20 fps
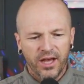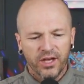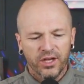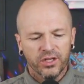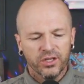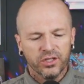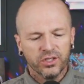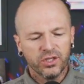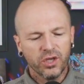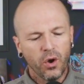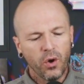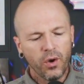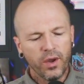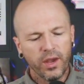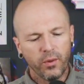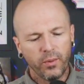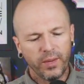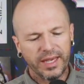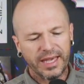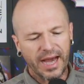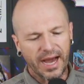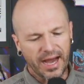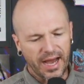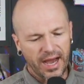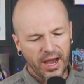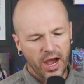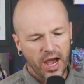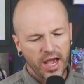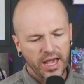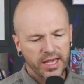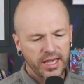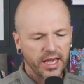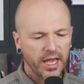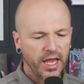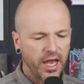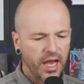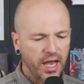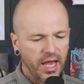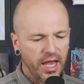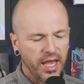So here we go.
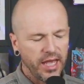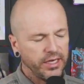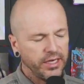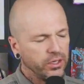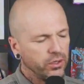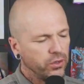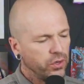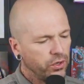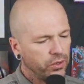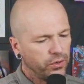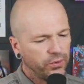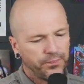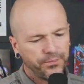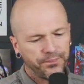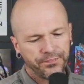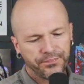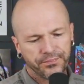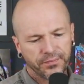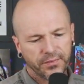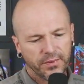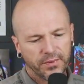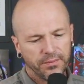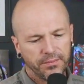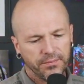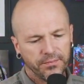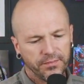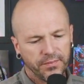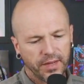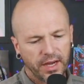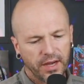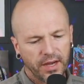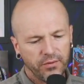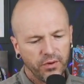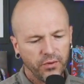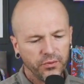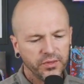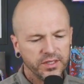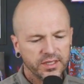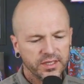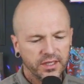And I
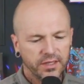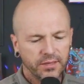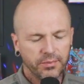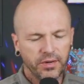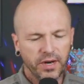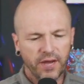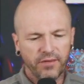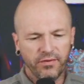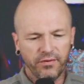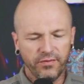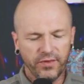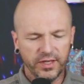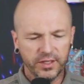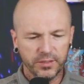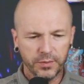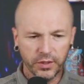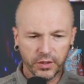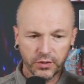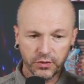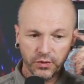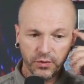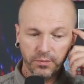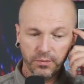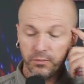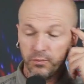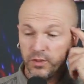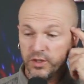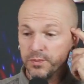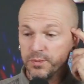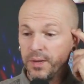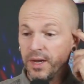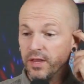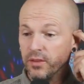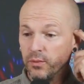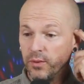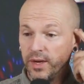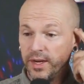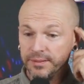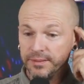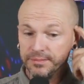wrote this in the private Facebook group, which, by the
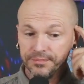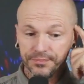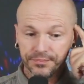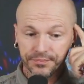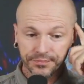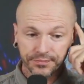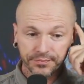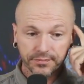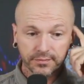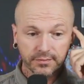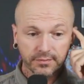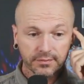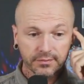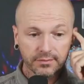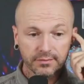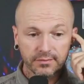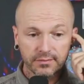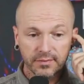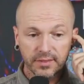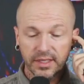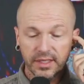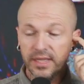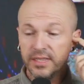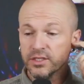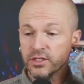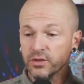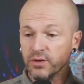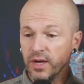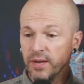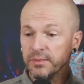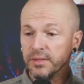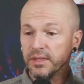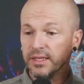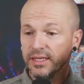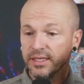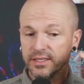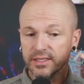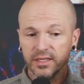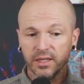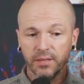way, Instagram, the
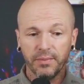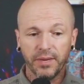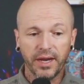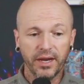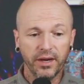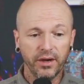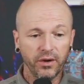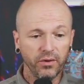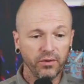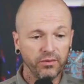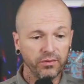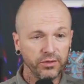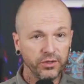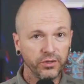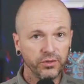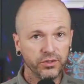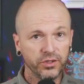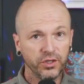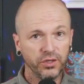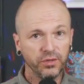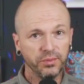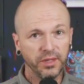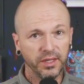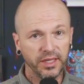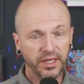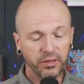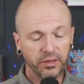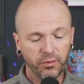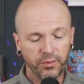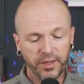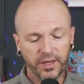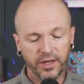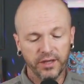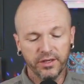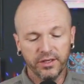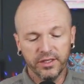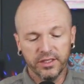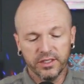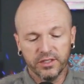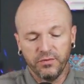link is in the bio. YouTube, the link will be under
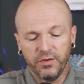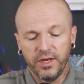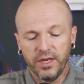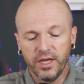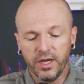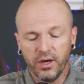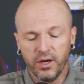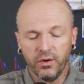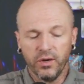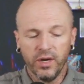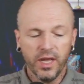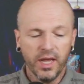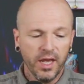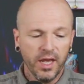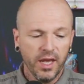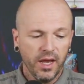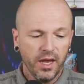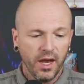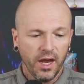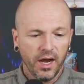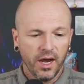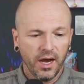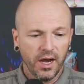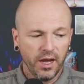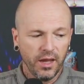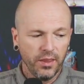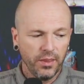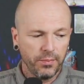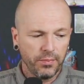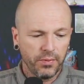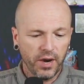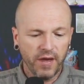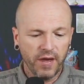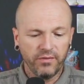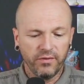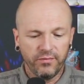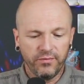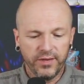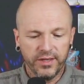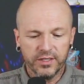this video. The
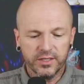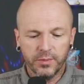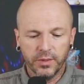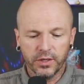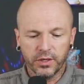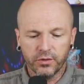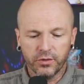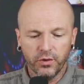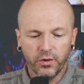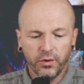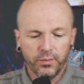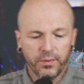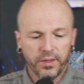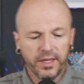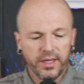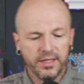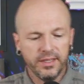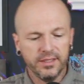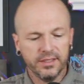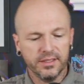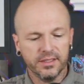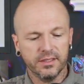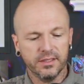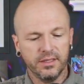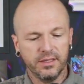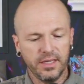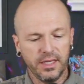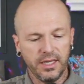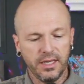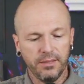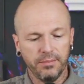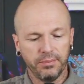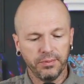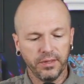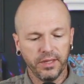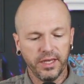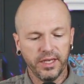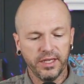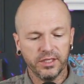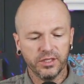private Facebook group is the
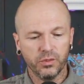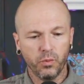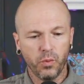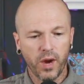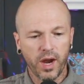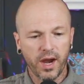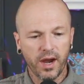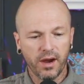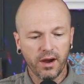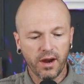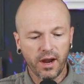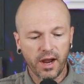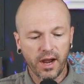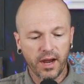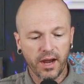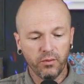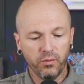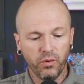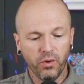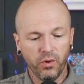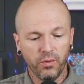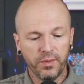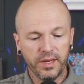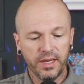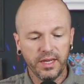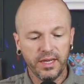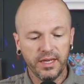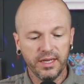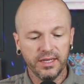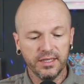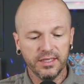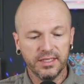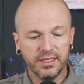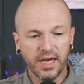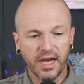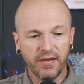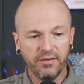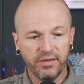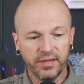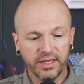place where I will be
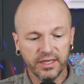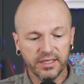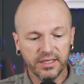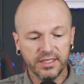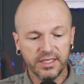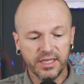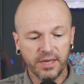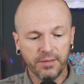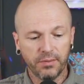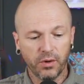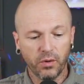diving in deeper